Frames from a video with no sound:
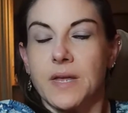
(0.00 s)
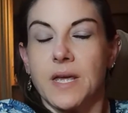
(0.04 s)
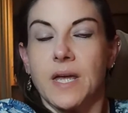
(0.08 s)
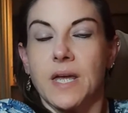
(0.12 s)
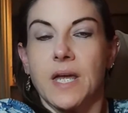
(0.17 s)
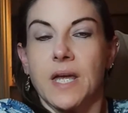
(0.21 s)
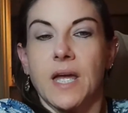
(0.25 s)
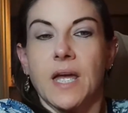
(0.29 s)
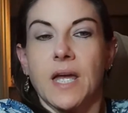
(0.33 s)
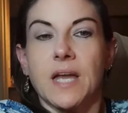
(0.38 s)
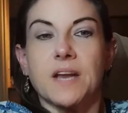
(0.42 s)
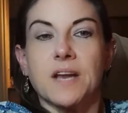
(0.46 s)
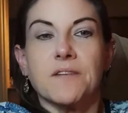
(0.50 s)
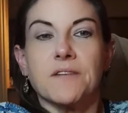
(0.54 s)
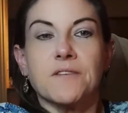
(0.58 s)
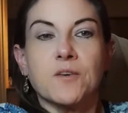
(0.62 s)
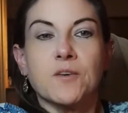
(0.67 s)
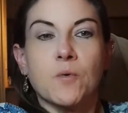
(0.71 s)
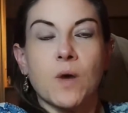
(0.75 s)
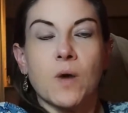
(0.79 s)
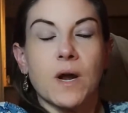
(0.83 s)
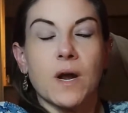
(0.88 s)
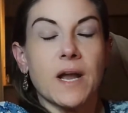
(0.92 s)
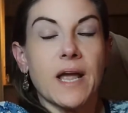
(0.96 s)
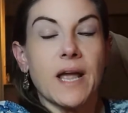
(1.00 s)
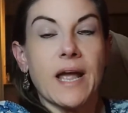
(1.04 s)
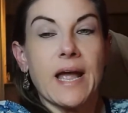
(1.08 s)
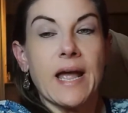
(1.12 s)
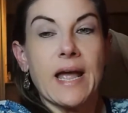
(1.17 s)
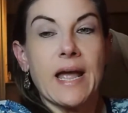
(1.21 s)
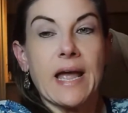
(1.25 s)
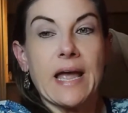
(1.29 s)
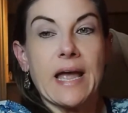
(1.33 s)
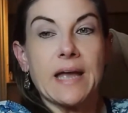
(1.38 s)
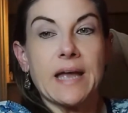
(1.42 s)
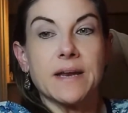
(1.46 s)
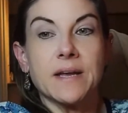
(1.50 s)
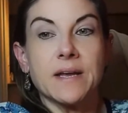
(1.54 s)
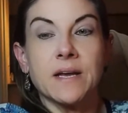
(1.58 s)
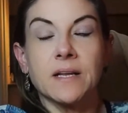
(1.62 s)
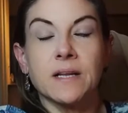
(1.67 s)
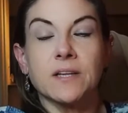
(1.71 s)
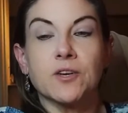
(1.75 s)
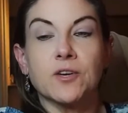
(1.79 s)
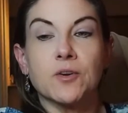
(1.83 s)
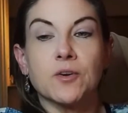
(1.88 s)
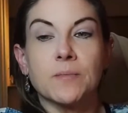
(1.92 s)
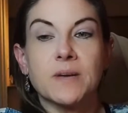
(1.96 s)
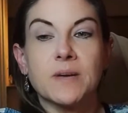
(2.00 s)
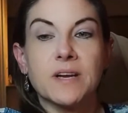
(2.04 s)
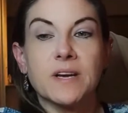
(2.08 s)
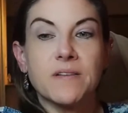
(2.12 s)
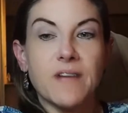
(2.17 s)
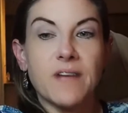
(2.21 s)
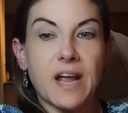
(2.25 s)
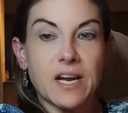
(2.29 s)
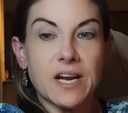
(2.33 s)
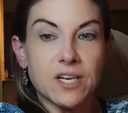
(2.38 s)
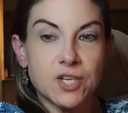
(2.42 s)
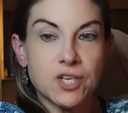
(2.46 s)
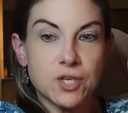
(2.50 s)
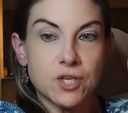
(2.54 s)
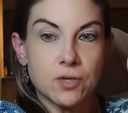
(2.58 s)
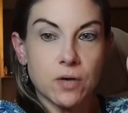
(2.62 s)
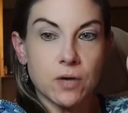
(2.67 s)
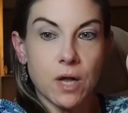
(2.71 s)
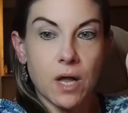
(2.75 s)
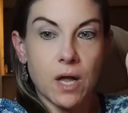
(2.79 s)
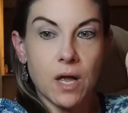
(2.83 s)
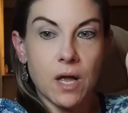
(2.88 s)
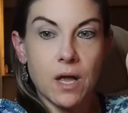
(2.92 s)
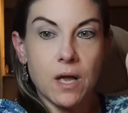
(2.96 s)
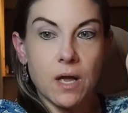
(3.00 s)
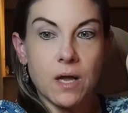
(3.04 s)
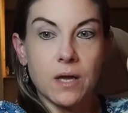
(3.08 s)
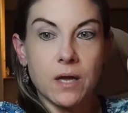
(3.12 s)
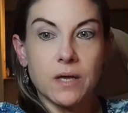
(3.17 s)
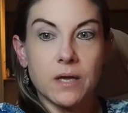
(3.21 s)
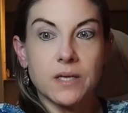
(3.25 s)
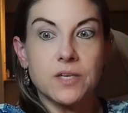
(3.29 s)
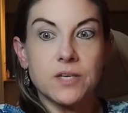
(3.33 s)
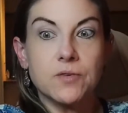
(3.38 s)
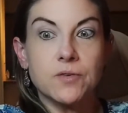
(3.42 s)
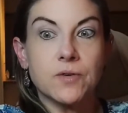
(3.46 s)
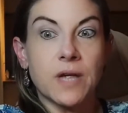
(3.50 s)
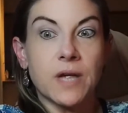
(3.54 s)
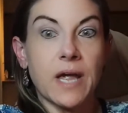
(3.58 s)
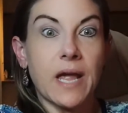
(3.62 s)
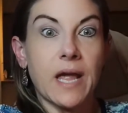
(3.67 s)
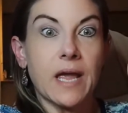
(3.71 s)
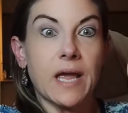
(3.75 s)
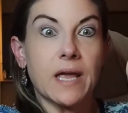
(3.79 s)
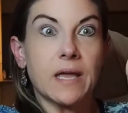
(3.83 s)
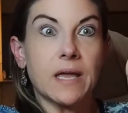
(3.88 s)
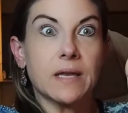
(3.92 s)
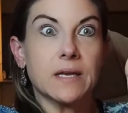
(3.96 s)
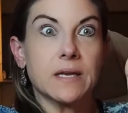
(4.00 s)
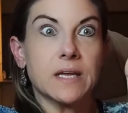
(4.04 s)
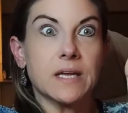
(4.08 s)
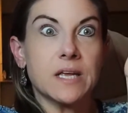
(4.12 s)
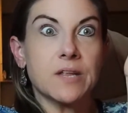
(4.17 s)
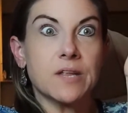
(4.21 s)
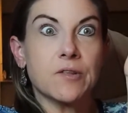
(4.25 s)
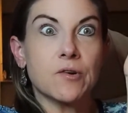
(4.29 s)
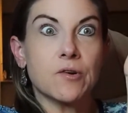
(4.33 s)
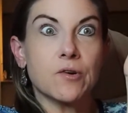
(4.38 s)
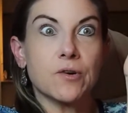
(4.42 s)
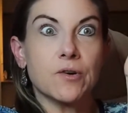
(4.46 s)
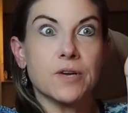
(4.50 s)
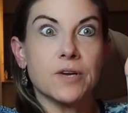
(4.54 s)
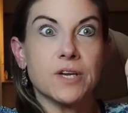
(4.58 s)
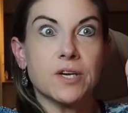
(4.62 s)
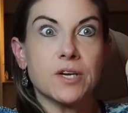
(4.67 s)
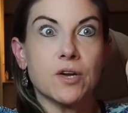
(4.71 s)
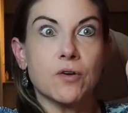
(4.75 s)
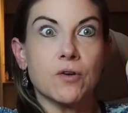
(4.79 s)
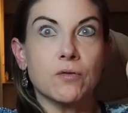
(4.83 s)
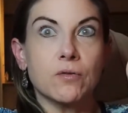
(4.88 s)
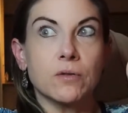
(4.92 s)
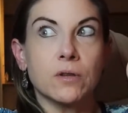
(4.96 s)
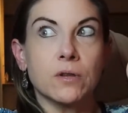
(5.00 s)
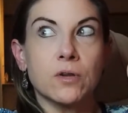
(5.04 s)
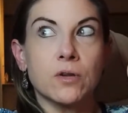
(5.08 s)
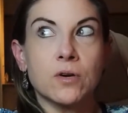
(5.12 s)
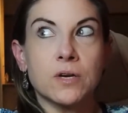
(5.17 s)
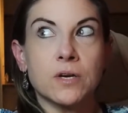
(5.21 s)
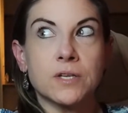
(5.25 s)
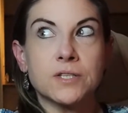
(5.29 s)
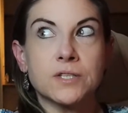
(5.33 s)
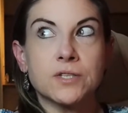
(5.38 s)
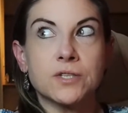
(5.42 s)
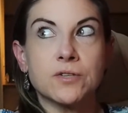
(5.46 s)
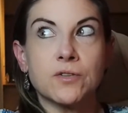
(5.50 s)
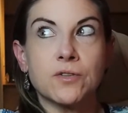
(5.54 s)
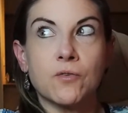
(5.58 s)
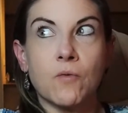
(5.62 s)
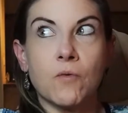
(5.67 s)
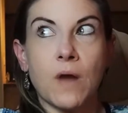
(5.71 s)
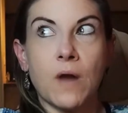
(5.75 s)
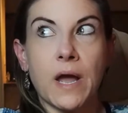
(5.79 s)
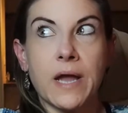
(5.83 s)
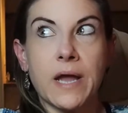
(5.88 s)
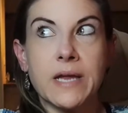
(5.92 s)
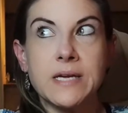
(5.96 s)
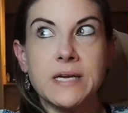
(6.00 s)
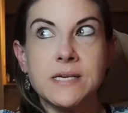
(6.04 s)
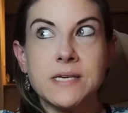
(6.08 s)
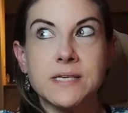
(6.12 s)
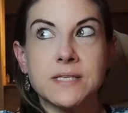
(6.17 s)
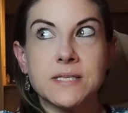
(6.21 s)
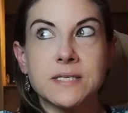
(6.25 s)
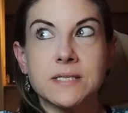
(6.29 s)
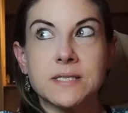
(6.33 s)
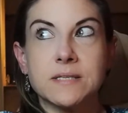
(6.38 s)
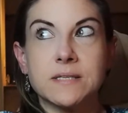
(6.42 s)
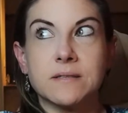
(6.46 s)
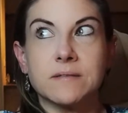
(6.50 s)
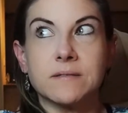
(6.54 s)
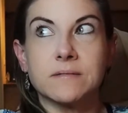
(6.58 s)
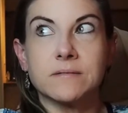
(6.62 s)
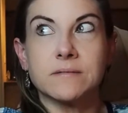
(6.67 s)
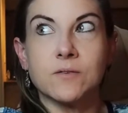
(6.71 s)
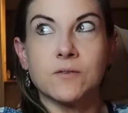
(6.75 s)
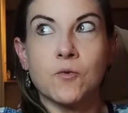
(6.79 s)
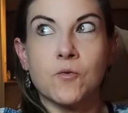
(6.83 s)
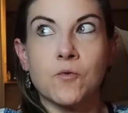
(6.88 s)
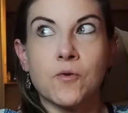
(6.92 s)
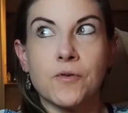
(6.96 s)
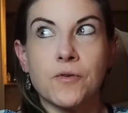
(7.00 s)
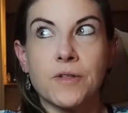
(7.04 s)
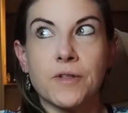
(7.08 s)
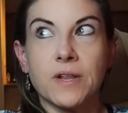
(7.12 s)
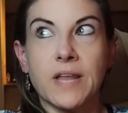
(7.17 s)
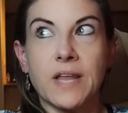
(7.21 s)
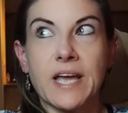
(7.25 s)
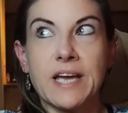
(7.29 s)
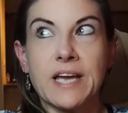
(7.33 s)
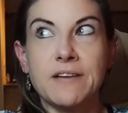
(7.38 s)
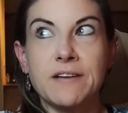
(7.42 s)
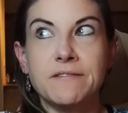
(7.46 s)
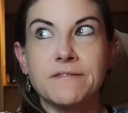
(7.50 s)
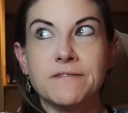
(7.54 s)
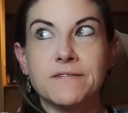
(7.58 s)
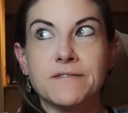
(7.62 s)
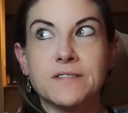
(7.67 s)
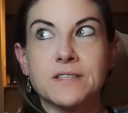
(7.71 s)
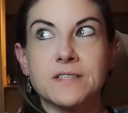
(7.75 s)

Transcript: And if you want to add a little bit of extra, you can either, look to the right or the left.